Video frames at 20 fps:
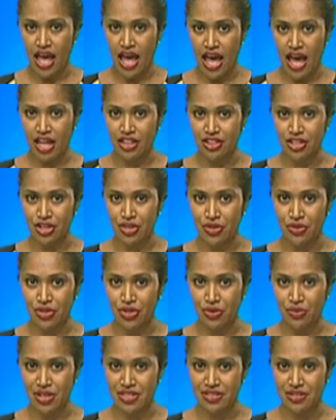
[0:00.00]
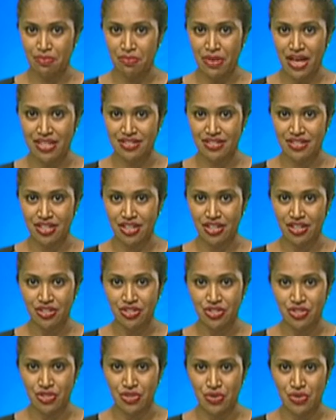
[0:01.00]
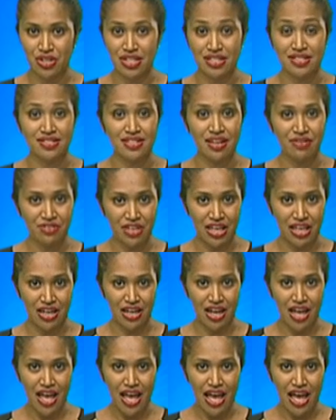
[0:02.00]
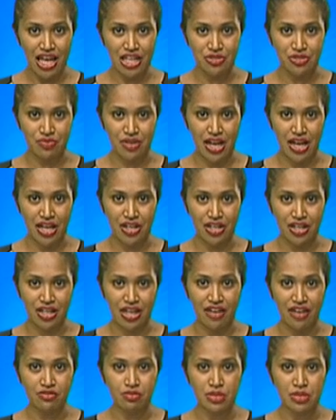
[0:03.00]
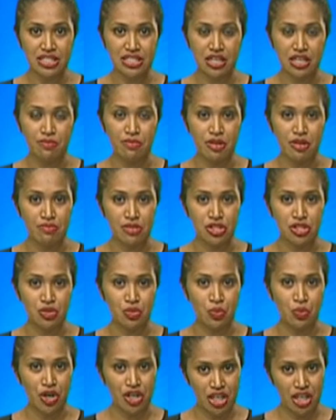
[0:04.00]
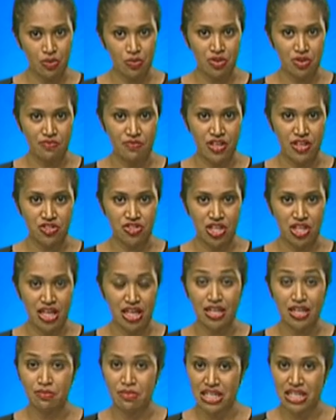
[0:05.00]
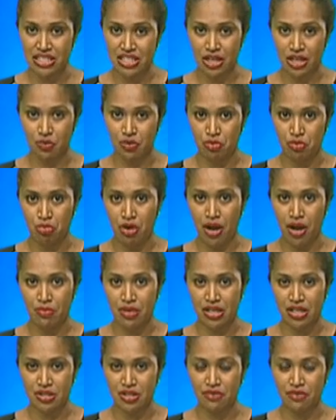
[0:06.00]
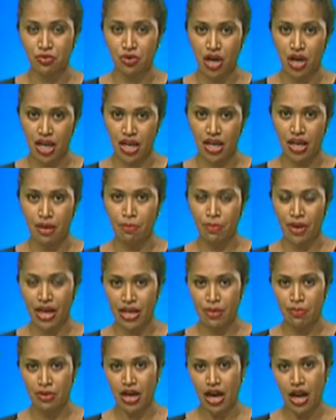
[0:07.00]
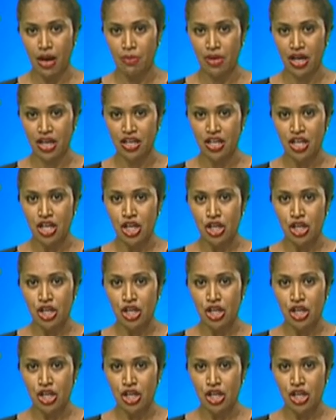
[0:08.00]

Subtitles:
And the new US ambassador, Judith Sefkin, has relayed her government's commitment to working with Fiji in a meeting with Prime Minister Borenge Bainimarama.